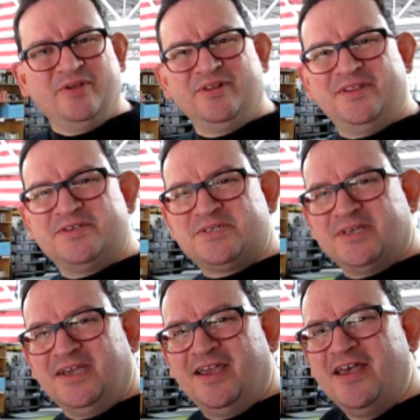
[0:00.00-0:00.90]
building this
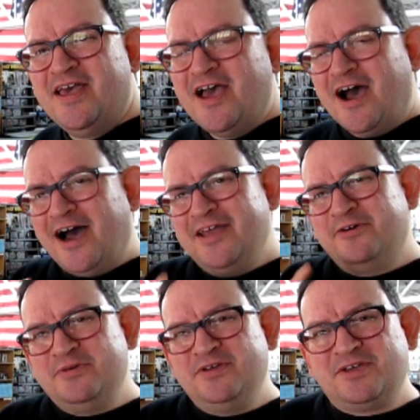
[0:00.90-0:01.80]
thing. I
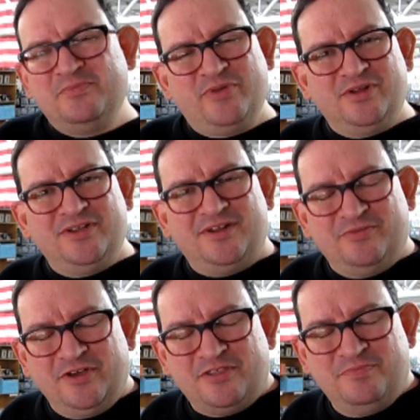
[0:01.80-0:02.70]
know you can build it
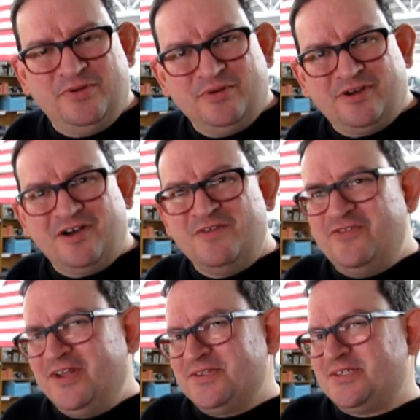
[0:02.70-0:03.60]
with pure
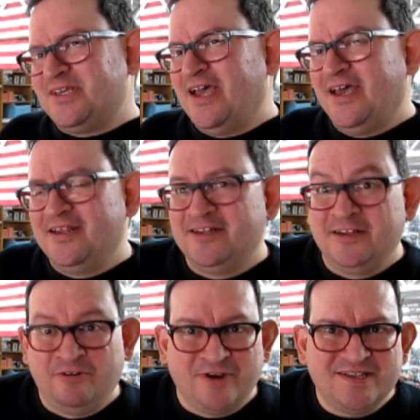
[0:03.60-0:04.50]
confidence
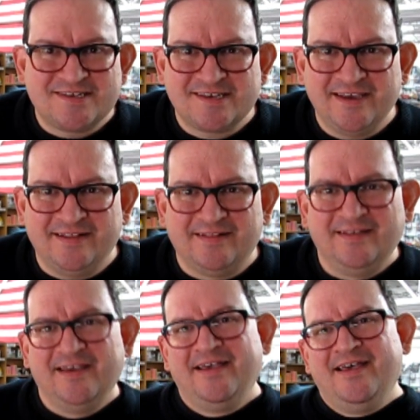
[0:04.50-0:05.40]
and great
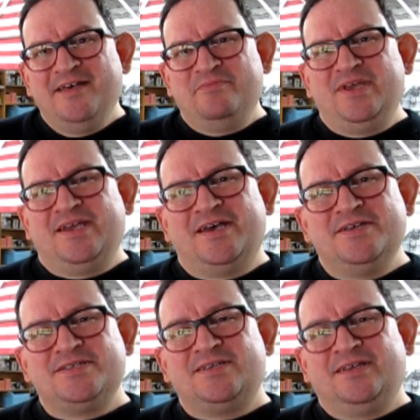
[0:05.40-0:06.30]
skill,
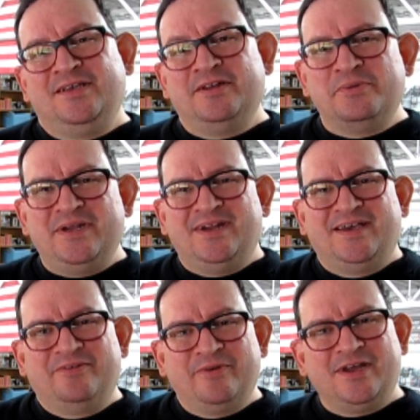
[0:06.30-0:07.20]
because you know what?
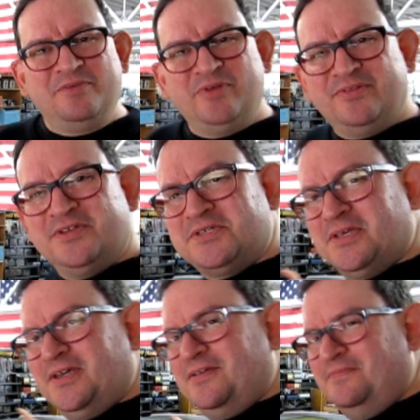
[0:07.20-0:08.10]
When I built this
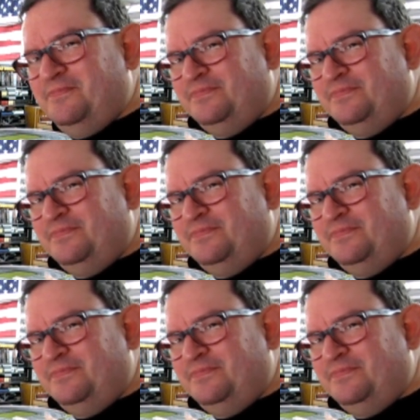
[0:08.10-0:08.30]
thing,